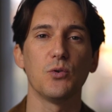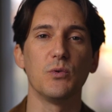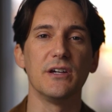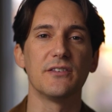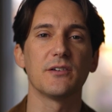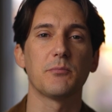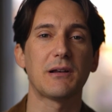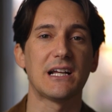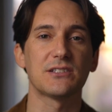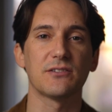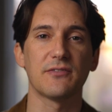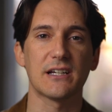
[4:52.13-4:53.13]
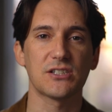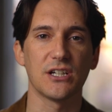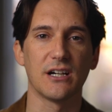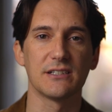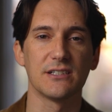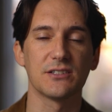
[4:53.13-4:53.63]
with plantar
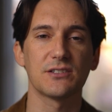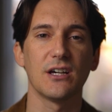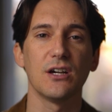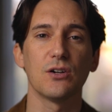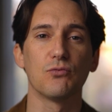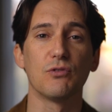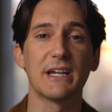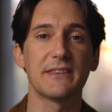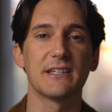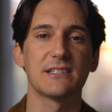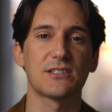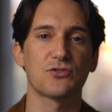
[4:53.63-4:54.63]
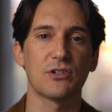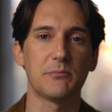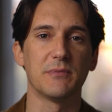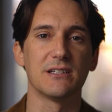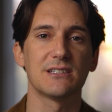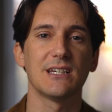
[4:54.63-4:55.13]
fasciitis rate this
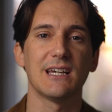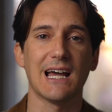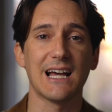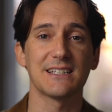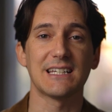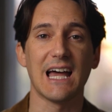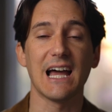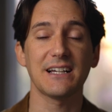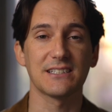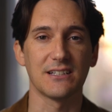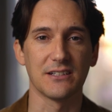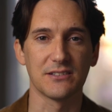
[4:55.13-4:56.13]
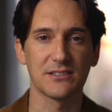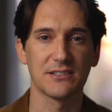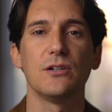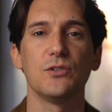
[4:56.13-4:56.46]
treatment as excellent.